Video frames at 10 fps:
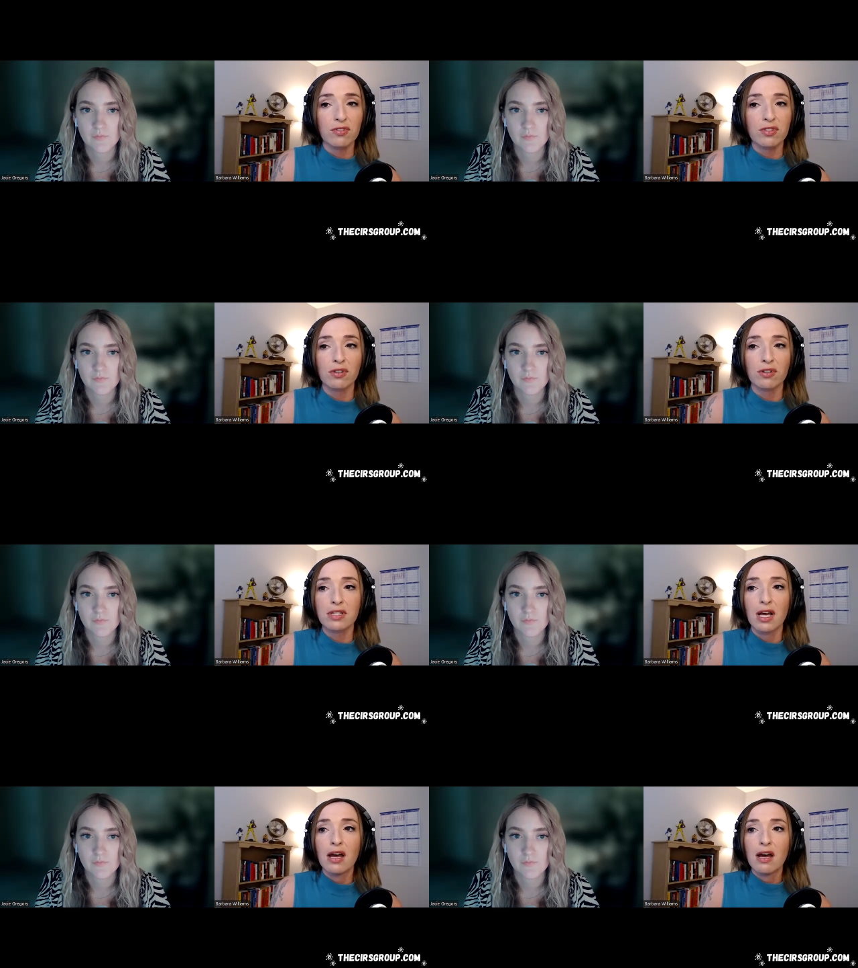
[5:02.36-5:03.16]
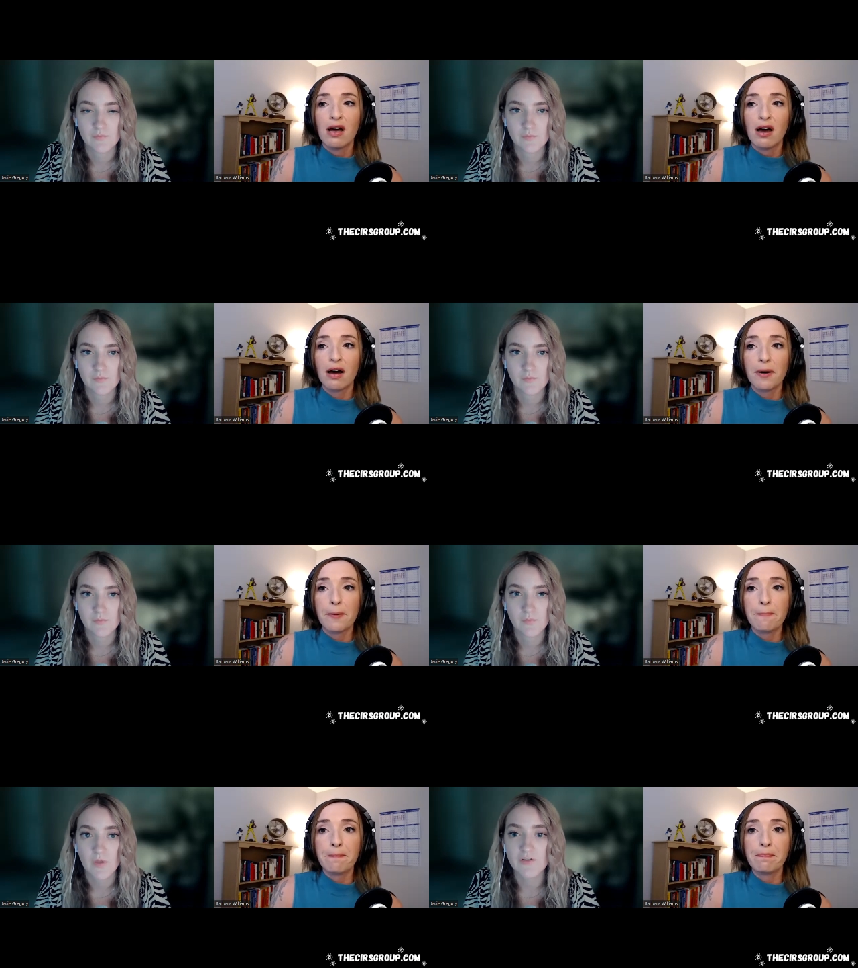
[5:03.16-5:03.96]
Speaker 1: for CIRS.
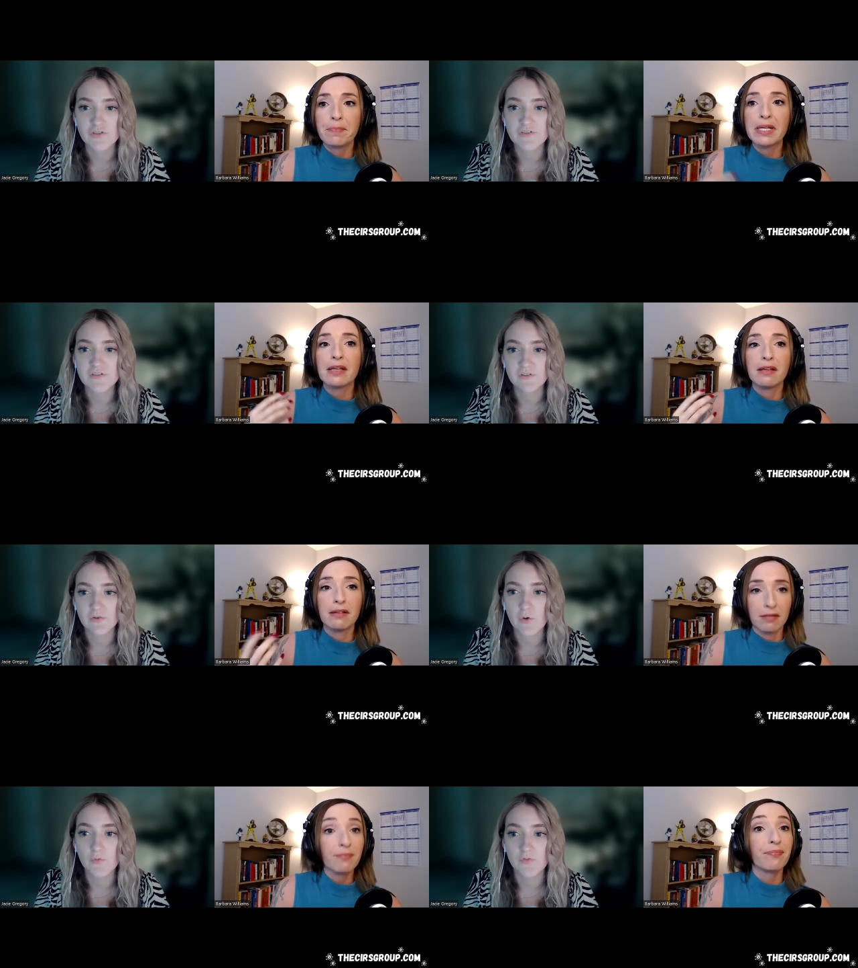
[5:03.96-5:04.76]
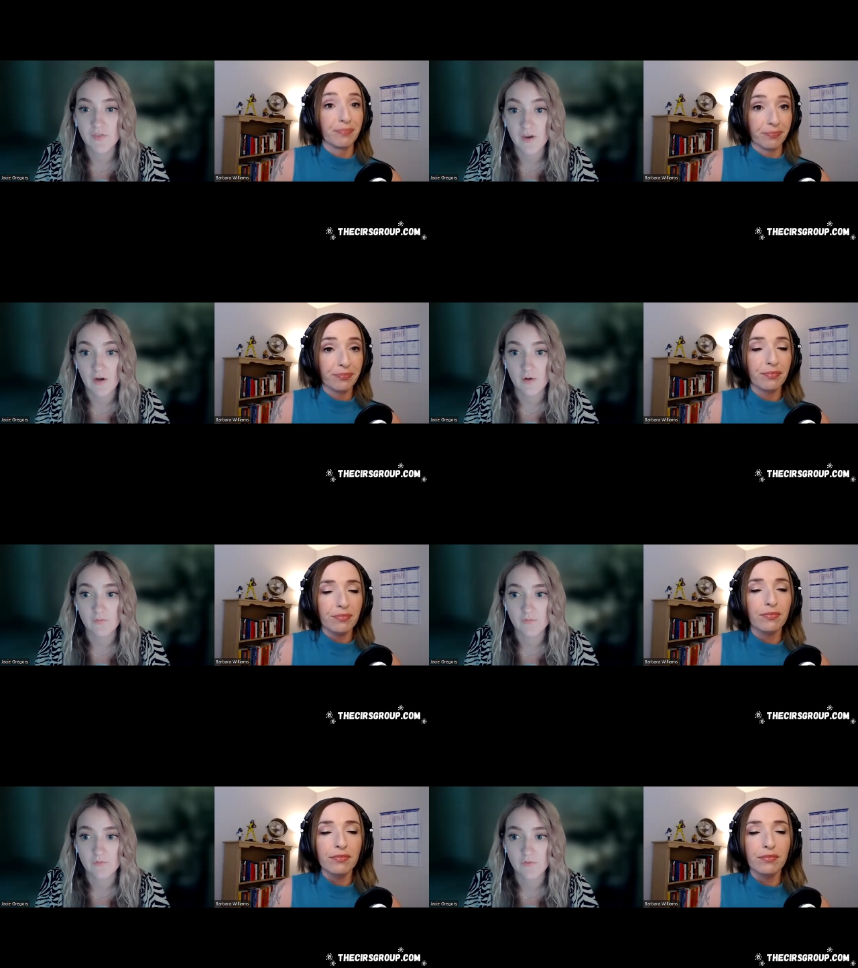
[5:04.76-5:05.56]
Um, and just
Speaker 2: be- to note
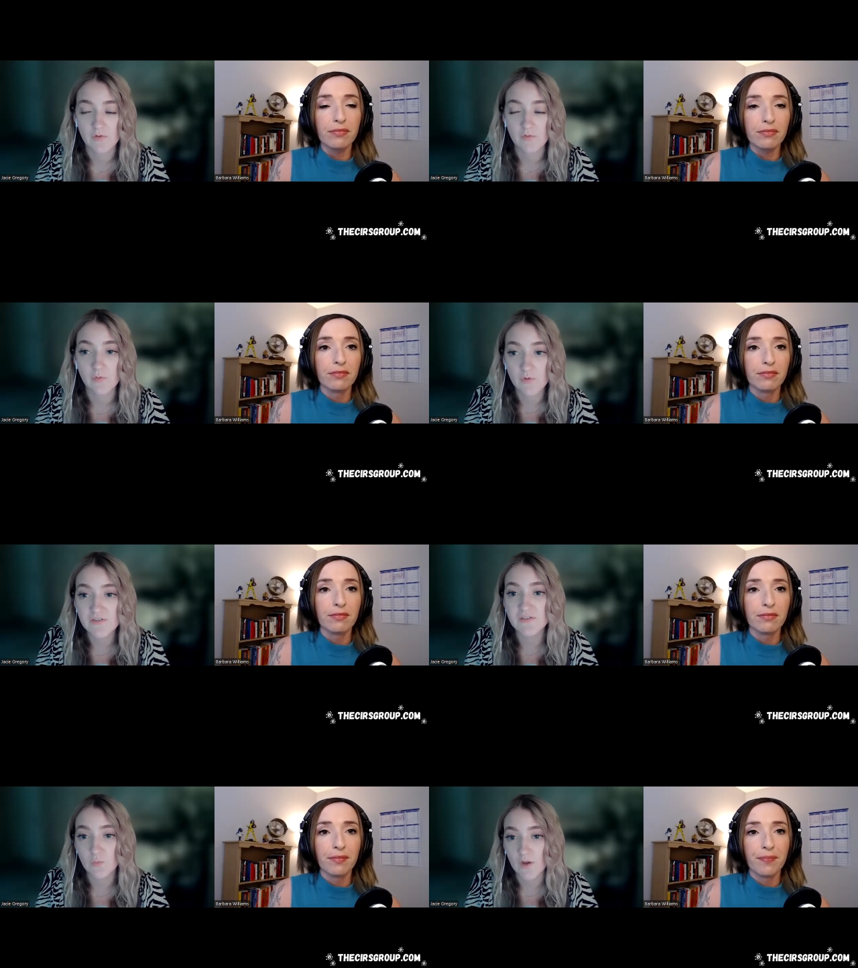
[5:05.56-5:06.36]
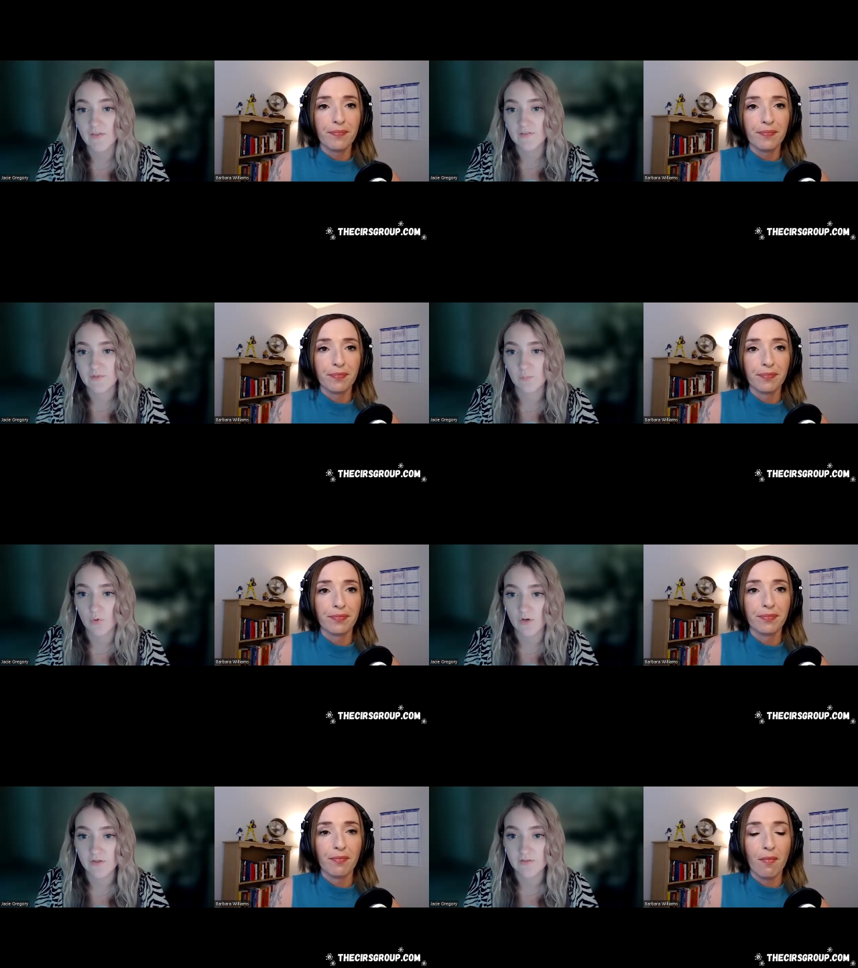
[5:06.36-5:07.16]
there, uh, the reason why that's
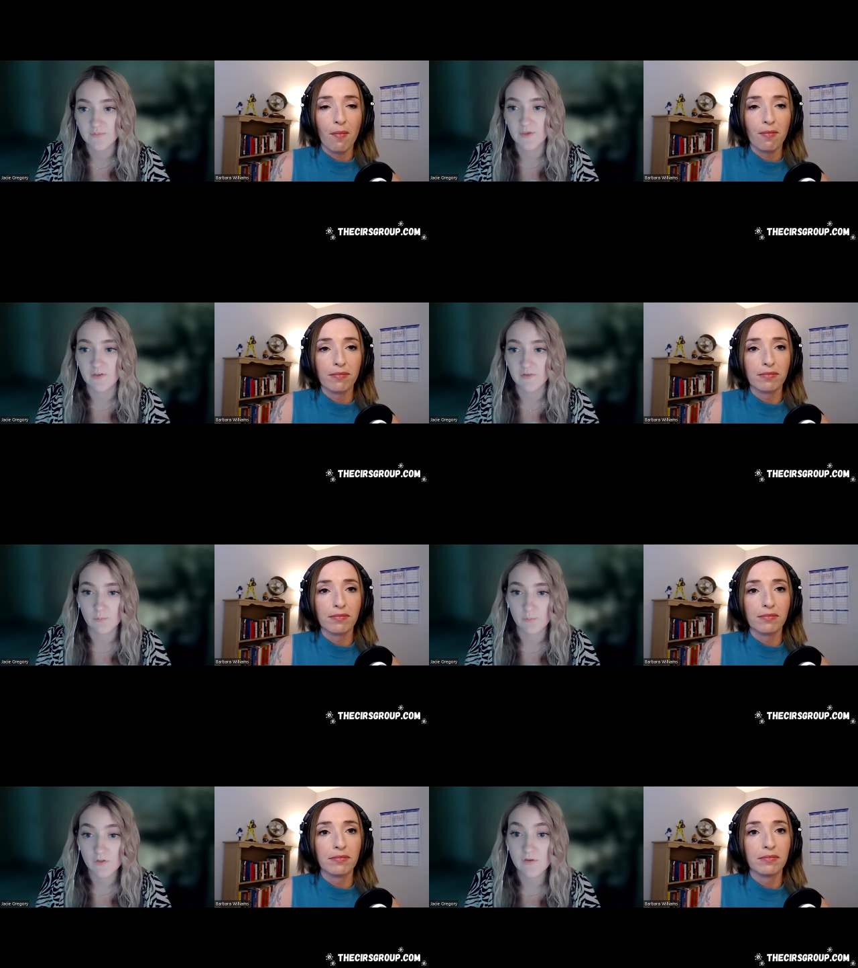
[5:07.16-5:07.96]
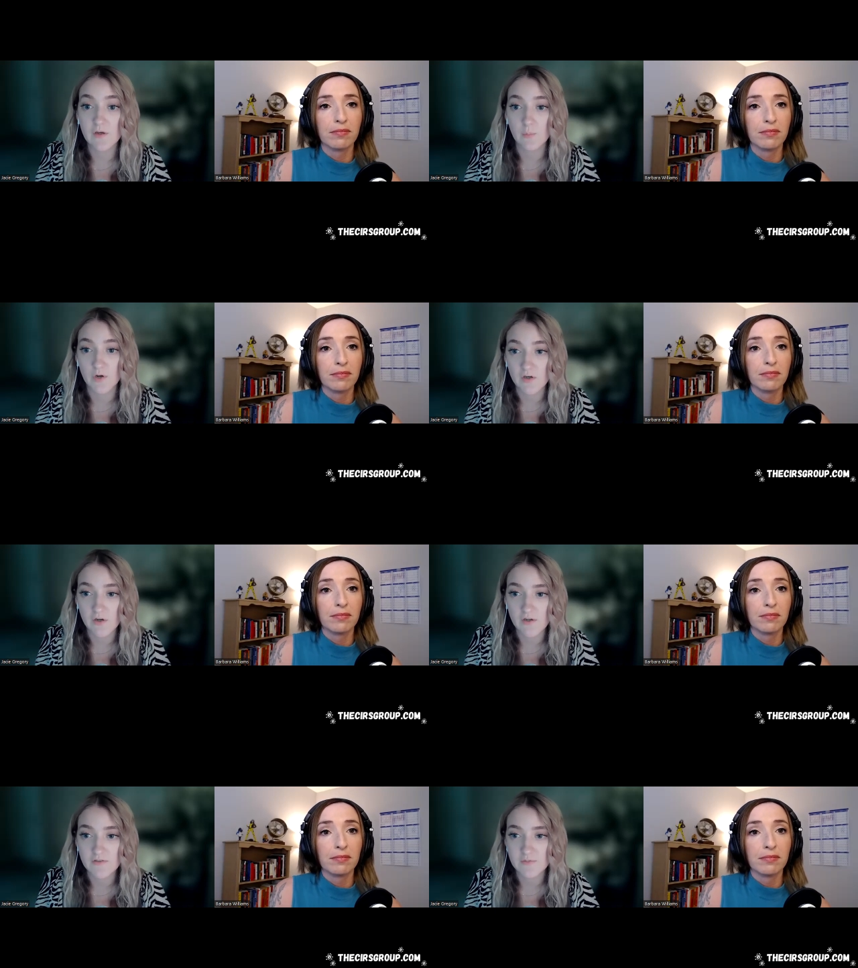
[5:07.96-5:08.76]
important is because clearing
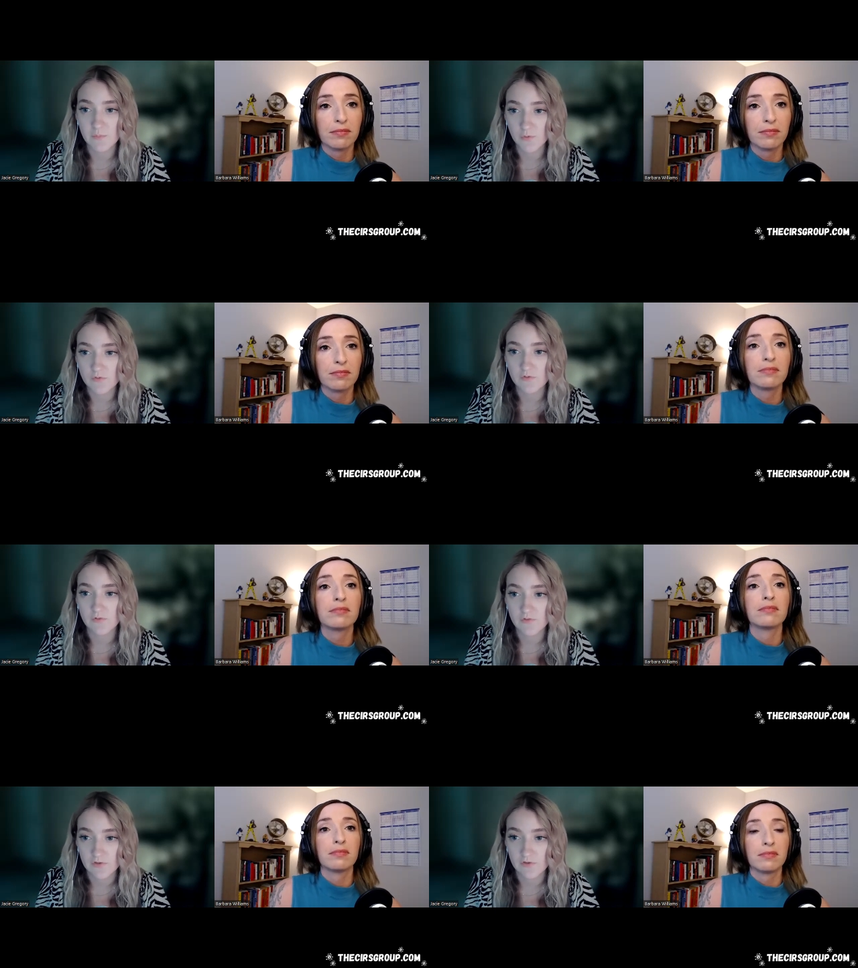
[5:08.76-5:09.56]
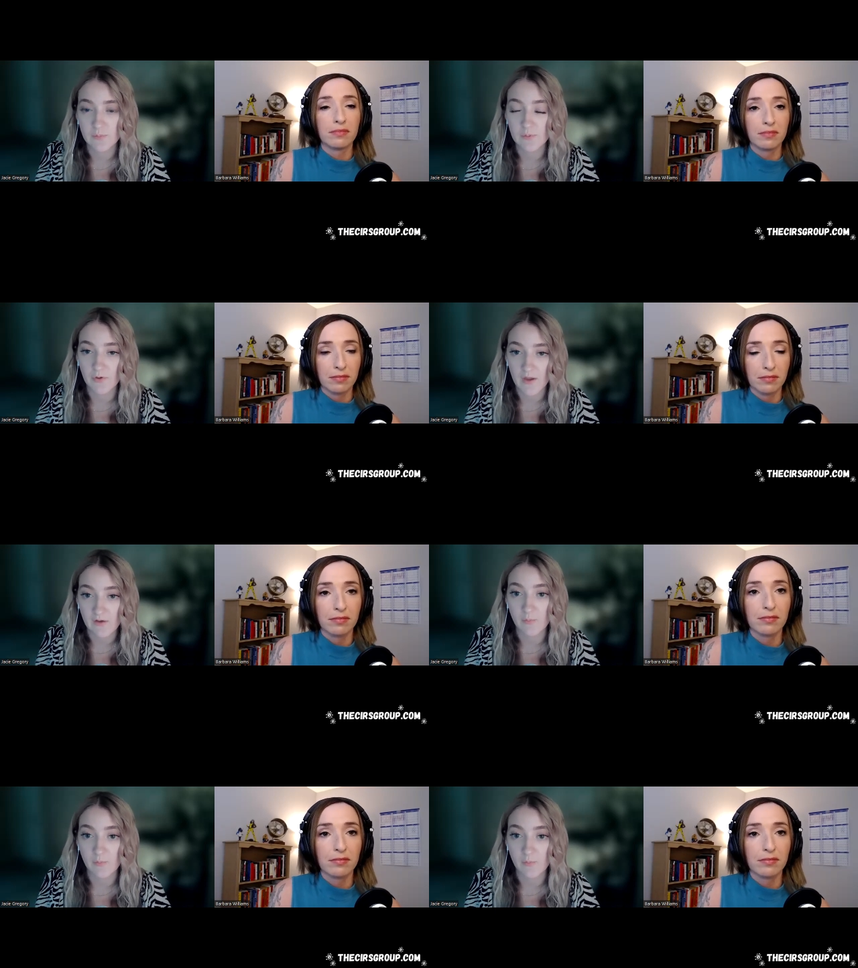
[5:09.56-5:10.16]
MARCoNs, most CIRS people have